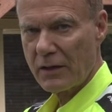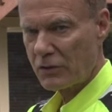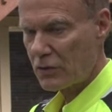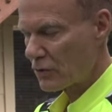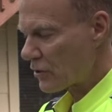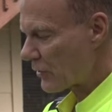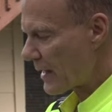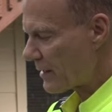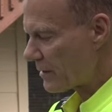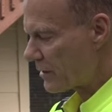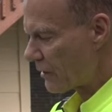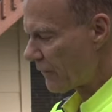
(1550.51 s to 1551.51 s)
to
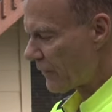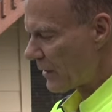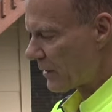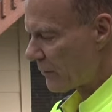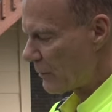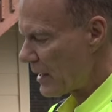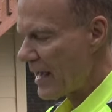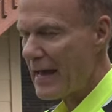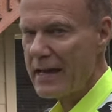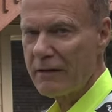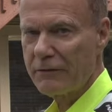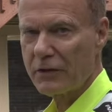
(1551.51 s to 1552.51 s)
create different
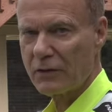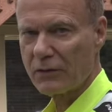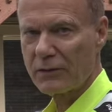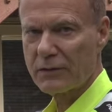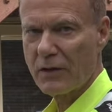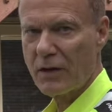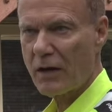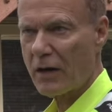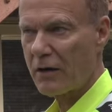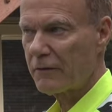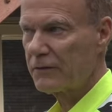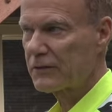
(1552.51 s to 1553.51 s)
behaviors
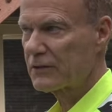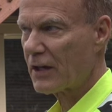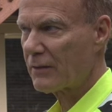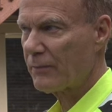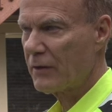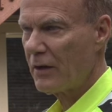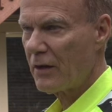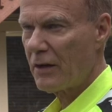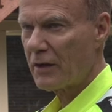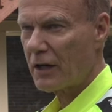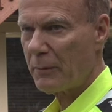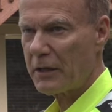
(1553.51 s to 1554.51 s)
of sun
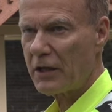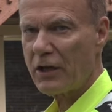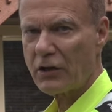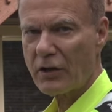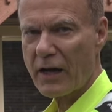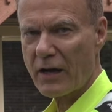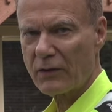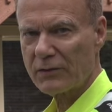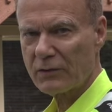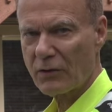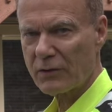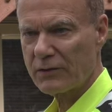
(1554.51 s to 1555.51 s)
coming in your
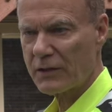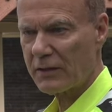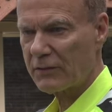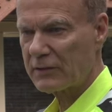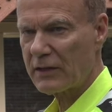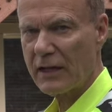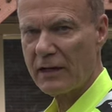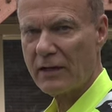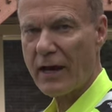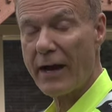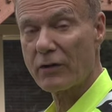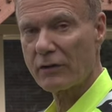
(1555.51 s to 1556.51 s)
house or sun
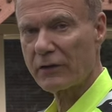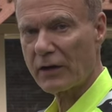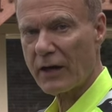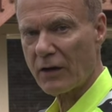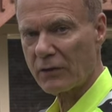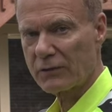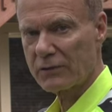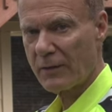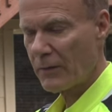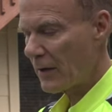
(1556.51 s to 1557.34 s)
staying out of your house.